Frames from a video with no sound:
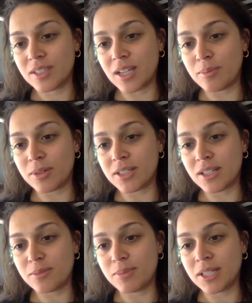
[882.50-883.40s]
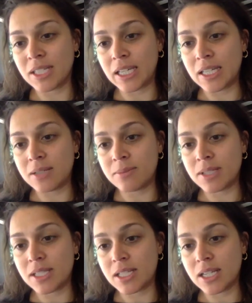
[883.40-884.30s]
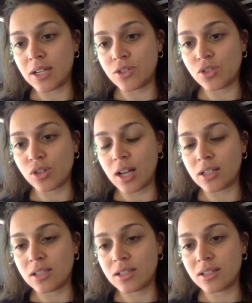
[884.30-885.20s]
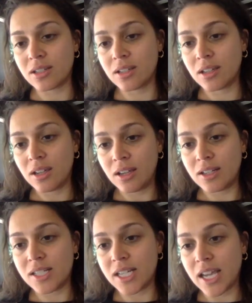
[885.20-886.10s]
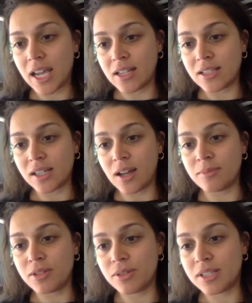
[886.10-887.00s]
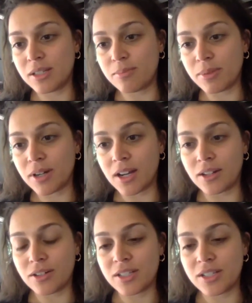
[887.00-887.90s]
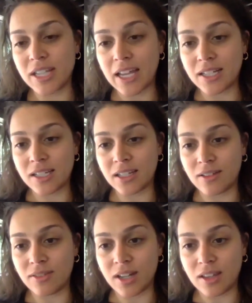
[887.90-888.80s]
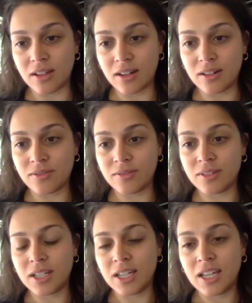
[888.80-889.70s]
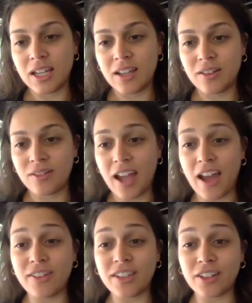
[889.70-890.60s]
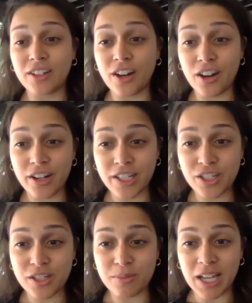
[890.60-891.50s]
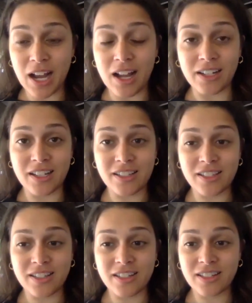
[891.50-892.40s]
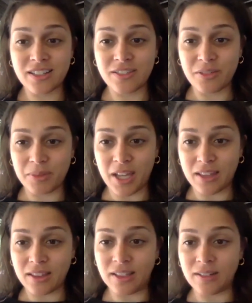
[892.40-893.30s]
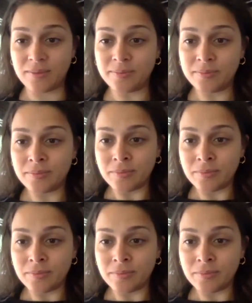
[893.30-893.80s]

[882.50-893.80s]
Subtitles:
Deborah says, building intimacy and trust. Deanne, to come to a deeper understanding of another. Having the courage to be honest. It's from Kathleen.